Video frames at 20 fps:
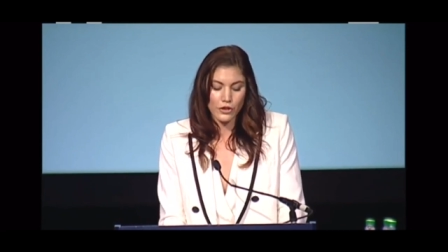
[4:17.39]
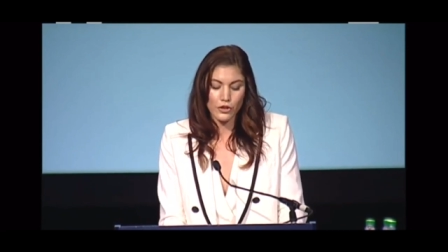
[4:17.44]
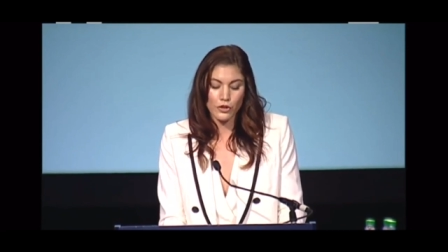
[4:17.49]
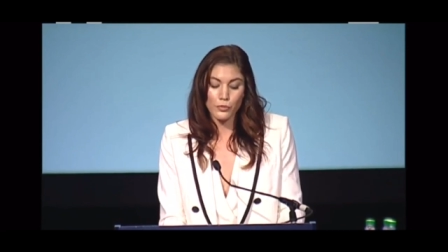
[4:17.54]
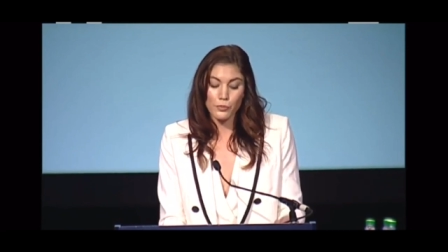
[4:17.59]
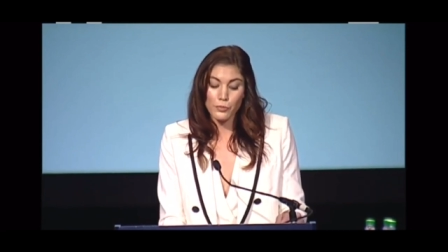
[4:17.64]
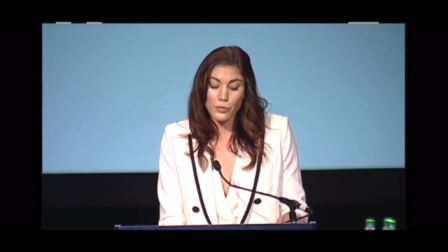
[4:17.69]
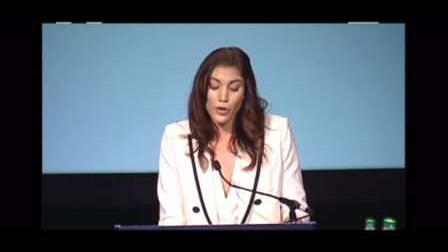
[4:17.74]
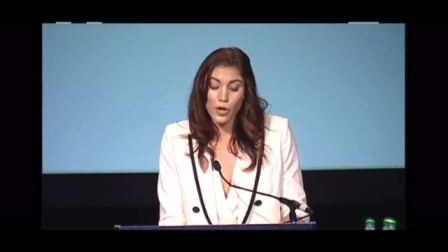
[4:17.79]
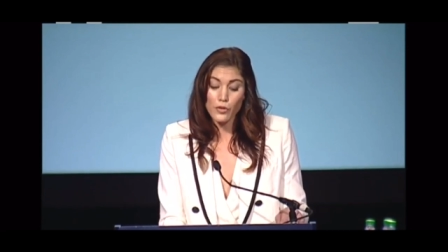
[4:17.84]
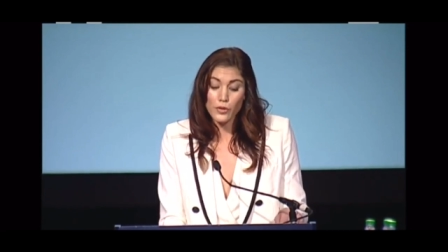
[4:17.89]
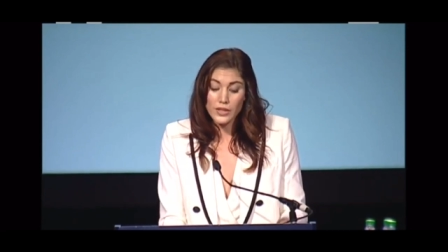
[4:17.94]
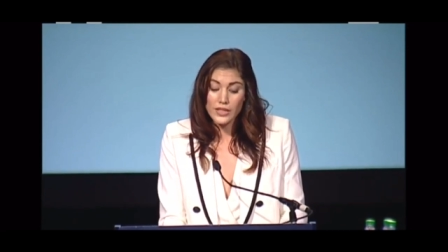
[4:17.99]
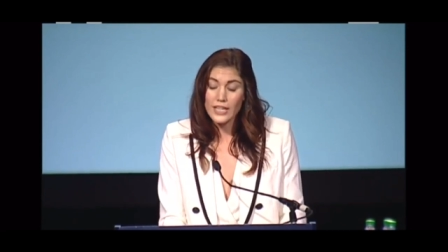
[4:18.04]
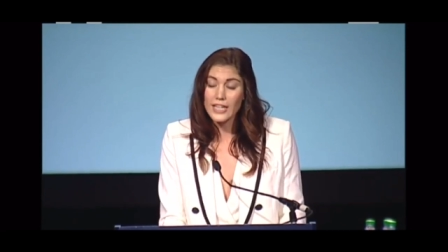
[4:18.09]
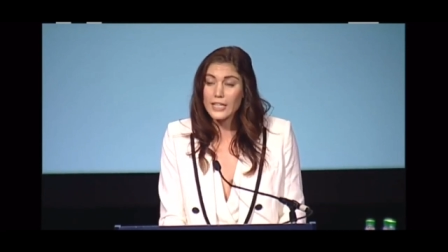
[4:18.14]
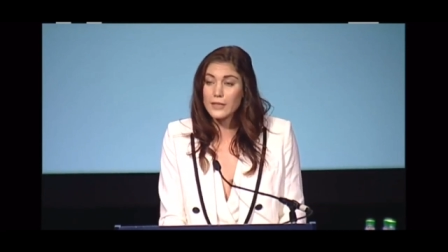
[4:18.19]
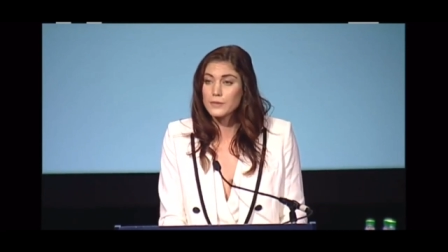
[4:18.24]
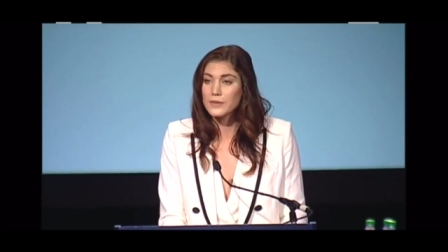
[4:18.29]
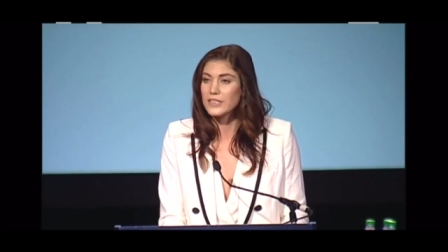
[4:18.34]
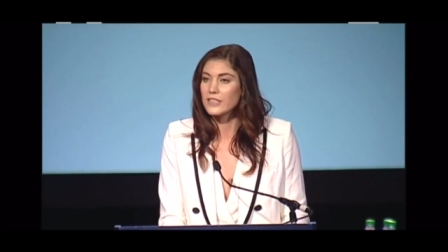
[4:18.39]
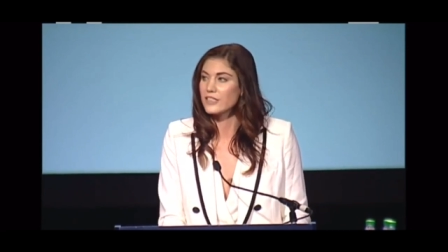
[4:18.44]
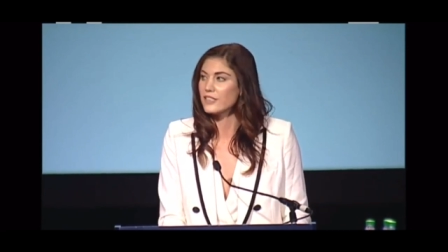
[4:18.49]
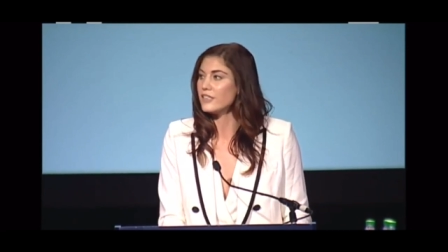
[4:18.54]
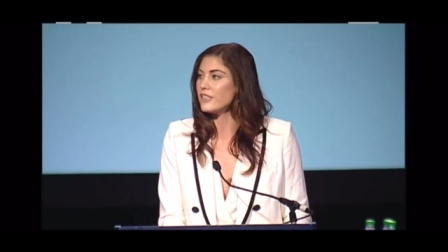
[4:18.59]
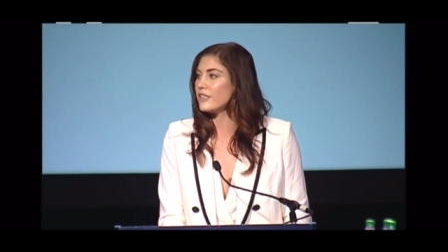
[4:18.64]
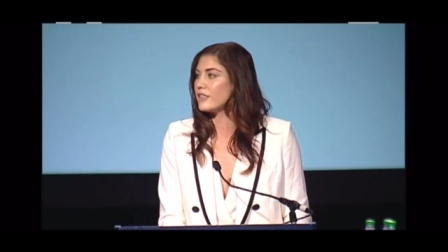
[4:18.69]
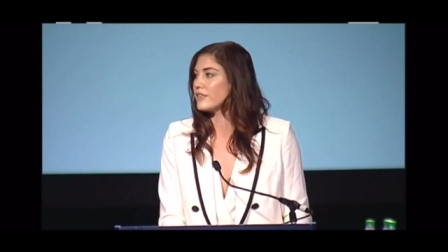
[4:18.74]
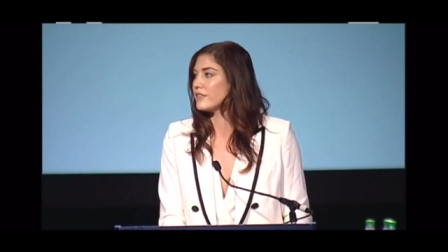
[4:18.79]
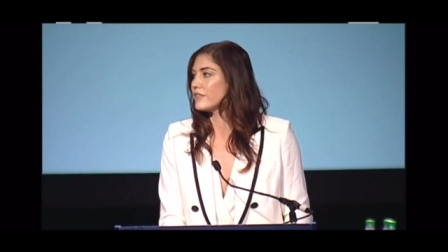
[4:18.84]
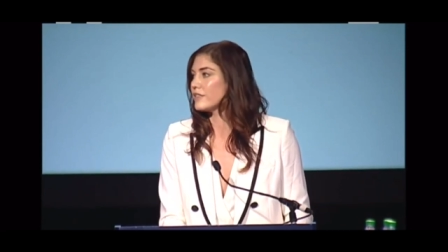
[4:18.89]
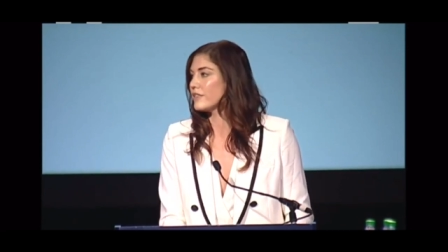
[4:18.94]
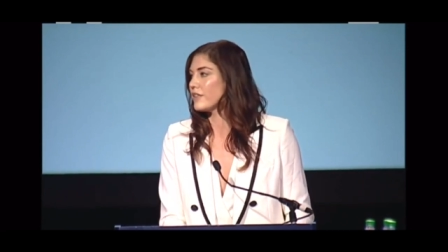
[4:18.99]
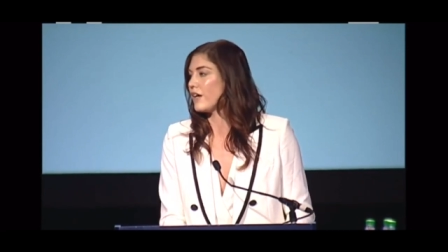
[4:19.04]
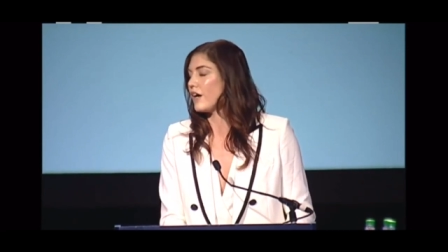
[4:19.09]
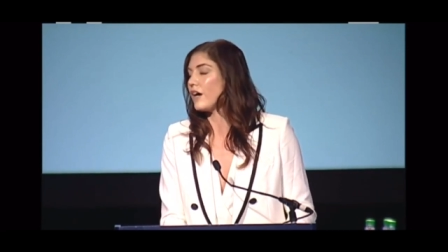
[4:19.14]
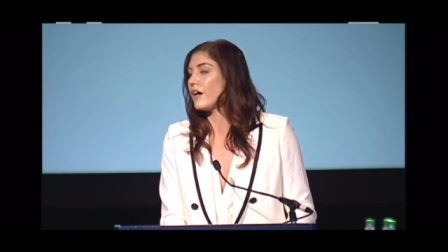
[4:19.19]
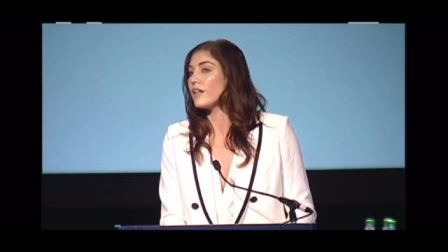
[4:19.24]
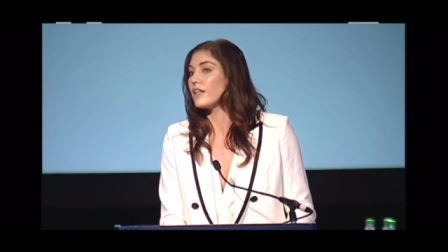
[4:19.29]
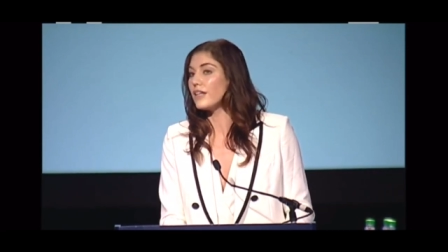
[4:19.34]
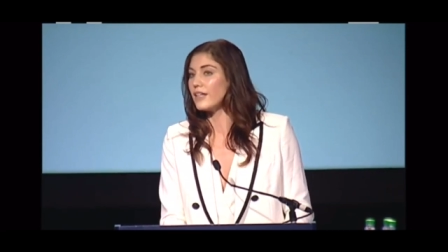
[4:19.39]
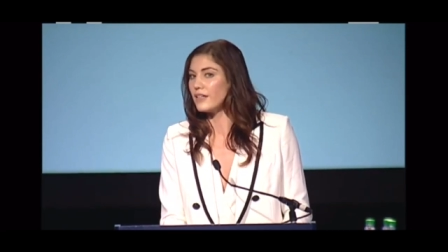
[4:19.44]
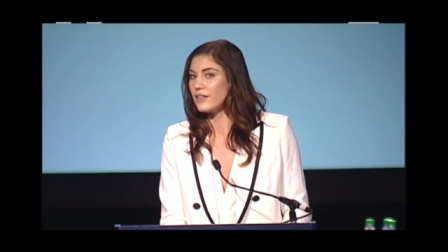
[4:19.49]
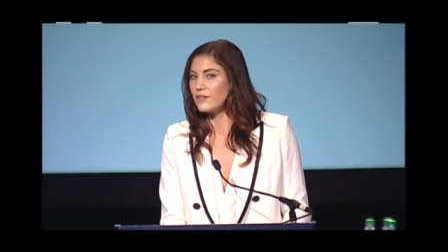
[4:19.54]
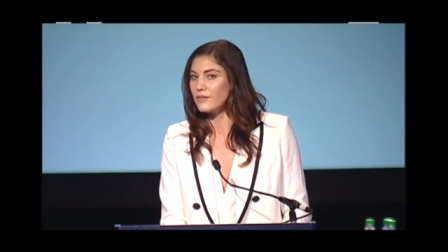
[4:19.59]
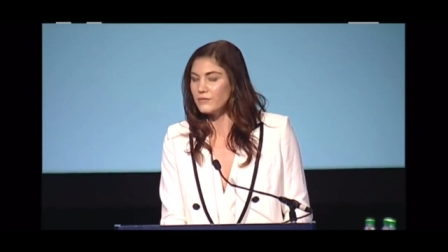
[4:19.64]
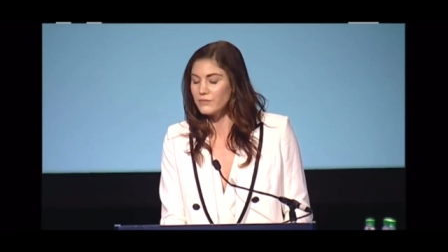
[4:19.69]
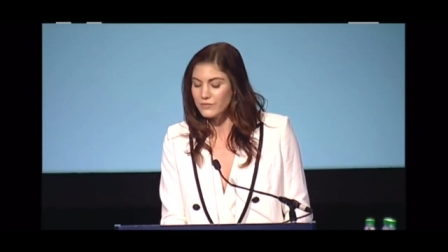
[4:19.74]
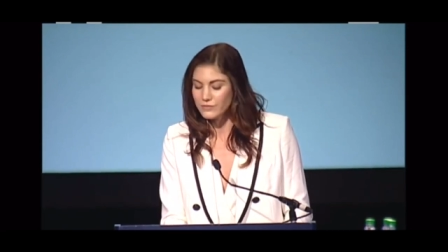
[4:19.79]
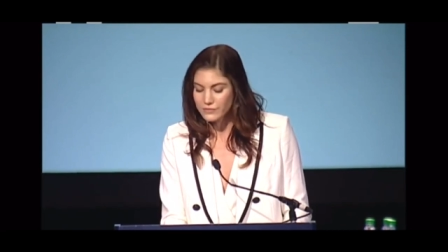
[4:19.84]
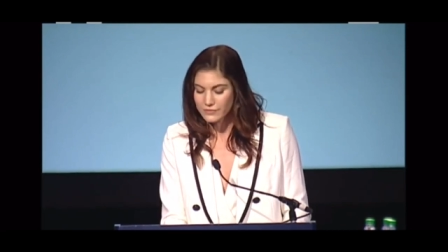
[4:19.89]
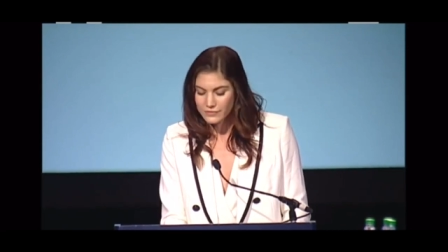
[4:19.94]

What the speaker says: who proclaims that she is all in